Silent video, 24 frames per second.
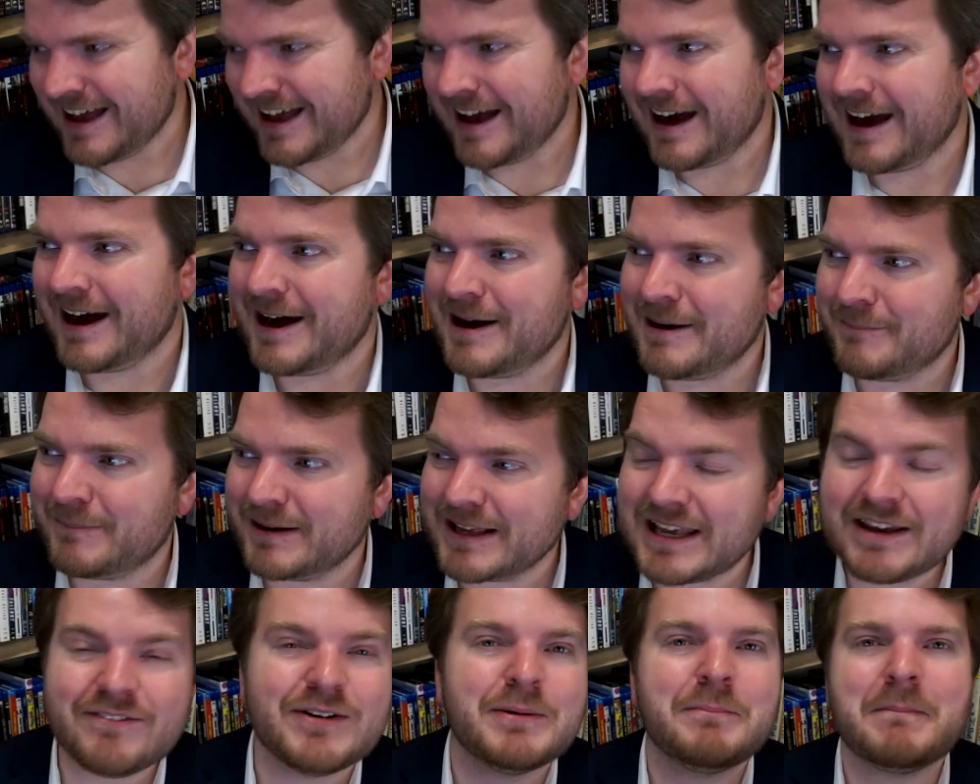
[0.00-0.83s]

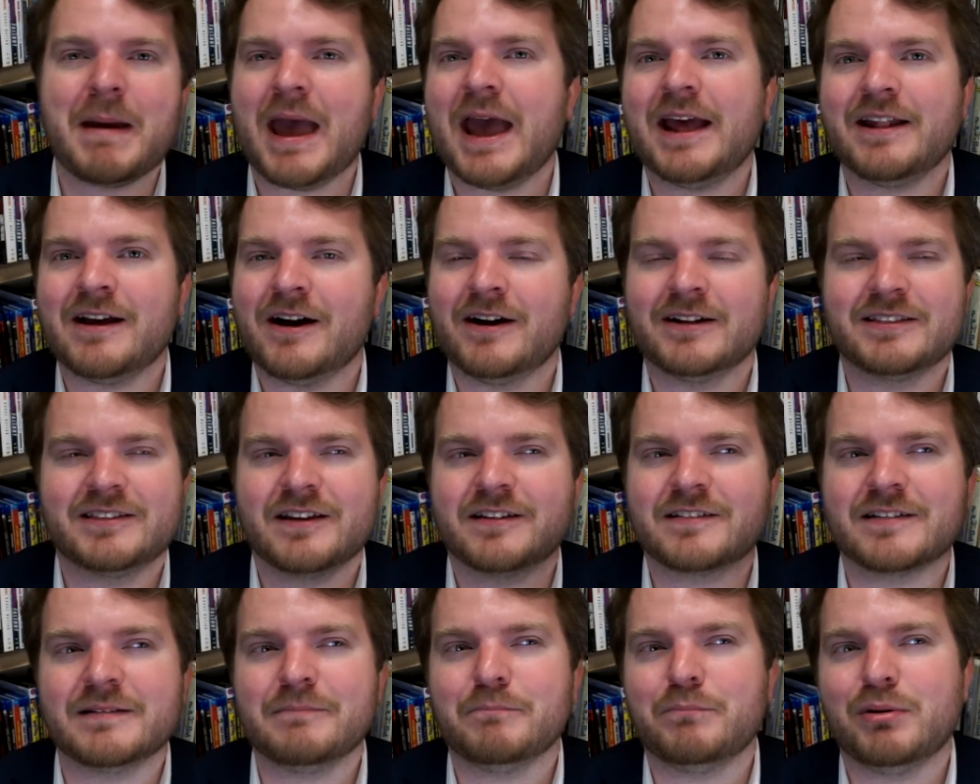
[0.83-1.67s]
But even Manhunt
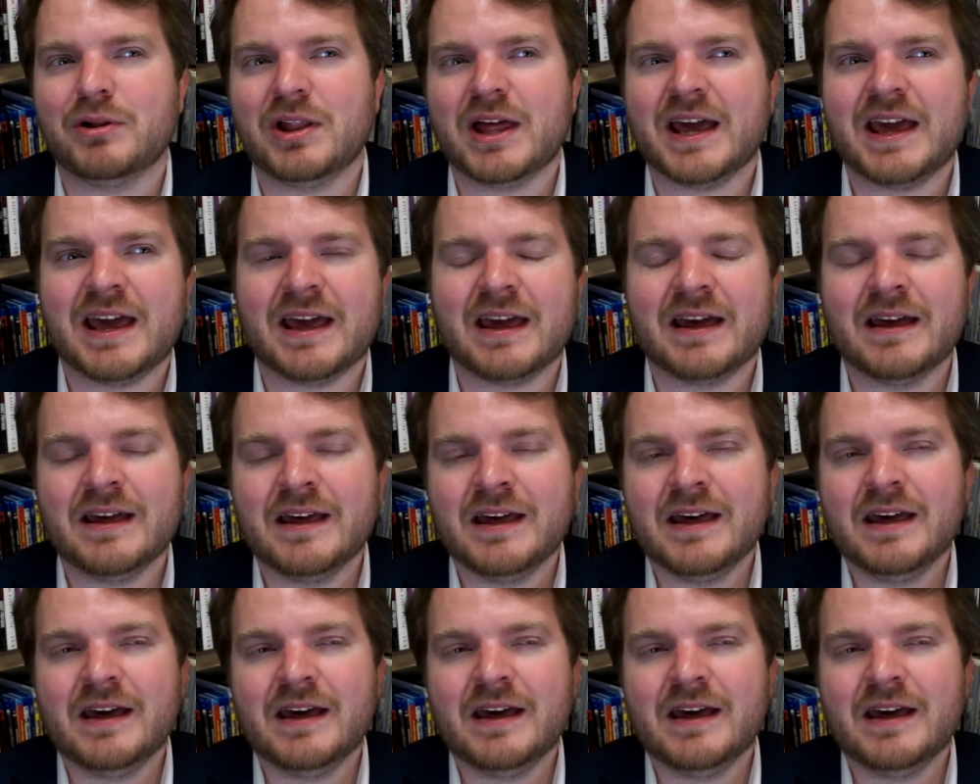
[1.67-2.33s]
doesn't play